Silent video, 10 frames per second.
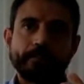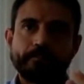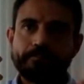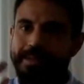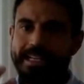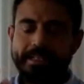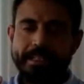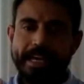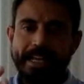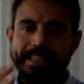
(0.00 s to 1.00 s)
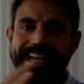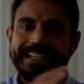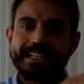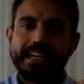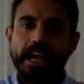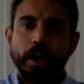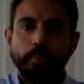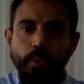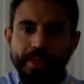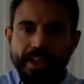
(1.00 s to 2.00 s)
means that that's going to help
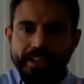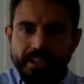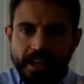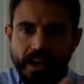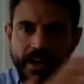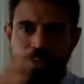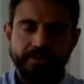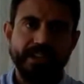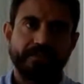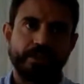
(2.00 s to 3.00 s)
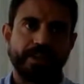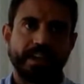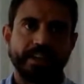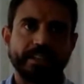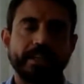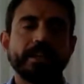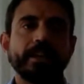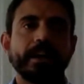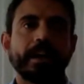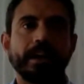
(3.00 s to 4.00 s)
with a ton of different things.
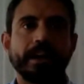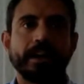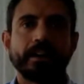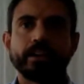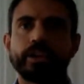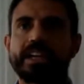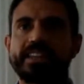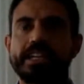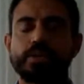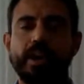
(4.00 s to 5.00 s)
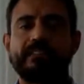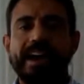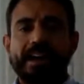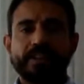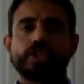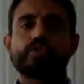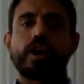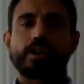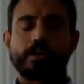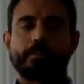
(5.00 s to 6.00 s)
Look at it this way. If I have a
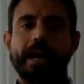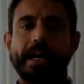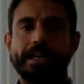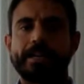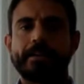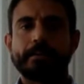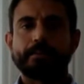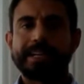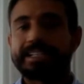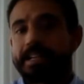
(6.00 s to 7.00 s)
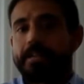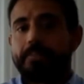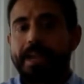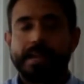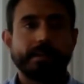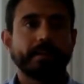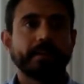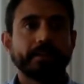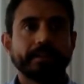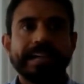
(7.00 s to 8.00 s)
stronger body, it's going to make
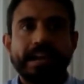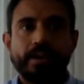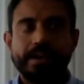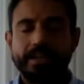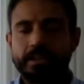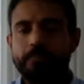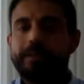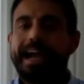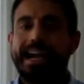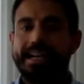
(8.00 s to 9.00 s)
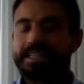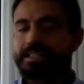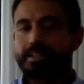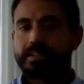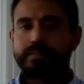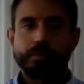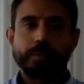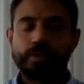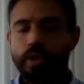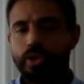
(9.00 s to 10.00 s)
carrying the bags from the
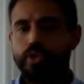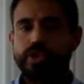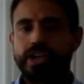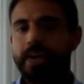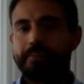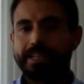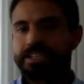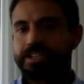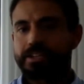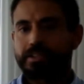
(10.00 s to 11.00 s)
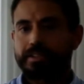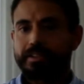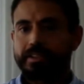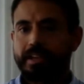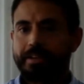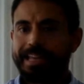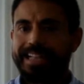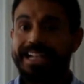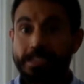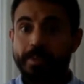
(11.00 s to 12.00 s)
grocery shop easier. I mean,
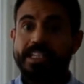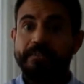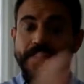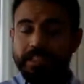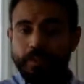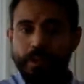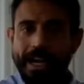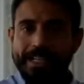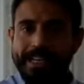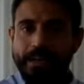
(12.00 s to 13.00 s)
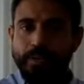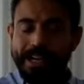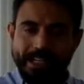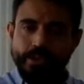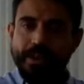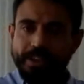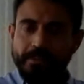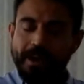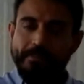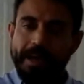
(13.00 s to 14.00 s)
that's not specifically what I did when I
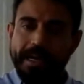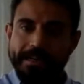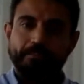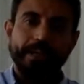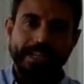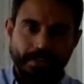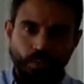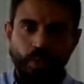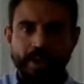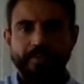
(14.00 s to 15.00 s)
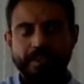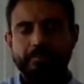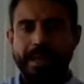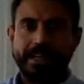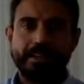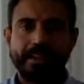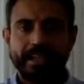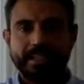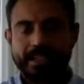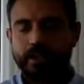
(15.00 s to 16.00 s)
strengthened my body, but it's one of the many
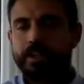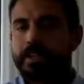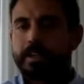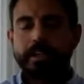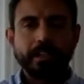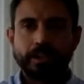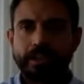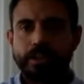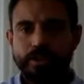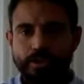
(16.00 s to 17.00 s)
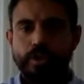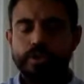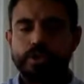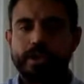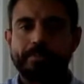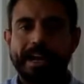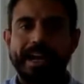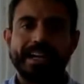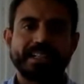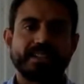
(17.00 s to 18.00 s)
things. So look at those grocery
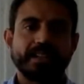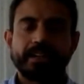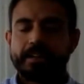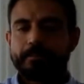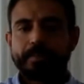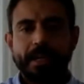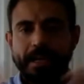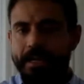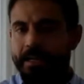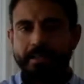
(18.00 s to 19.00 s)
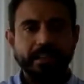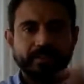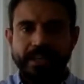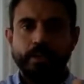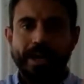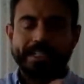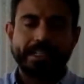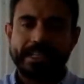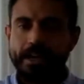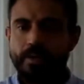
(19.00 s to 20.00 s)
bags, lifting weights,
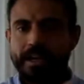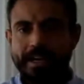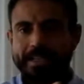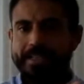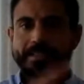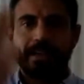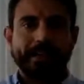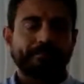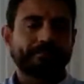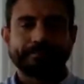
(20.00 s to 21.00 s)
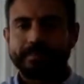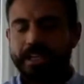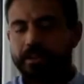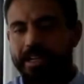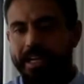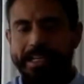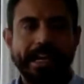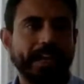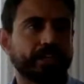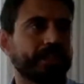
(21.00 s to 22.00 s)
etc., as, you know,
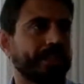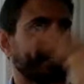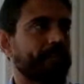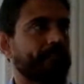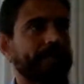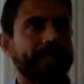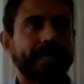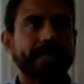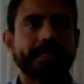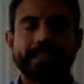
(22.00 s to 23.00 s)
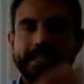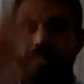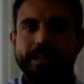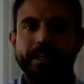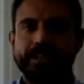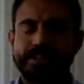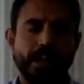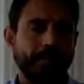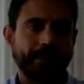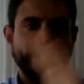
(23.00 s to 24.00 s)
ADHD, PTSD,
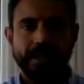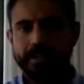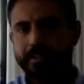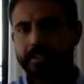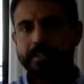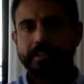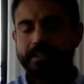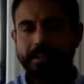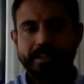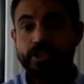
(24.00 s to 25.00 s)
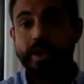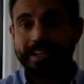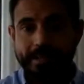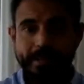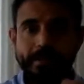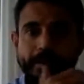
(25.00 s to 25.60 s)
insomnia, stress.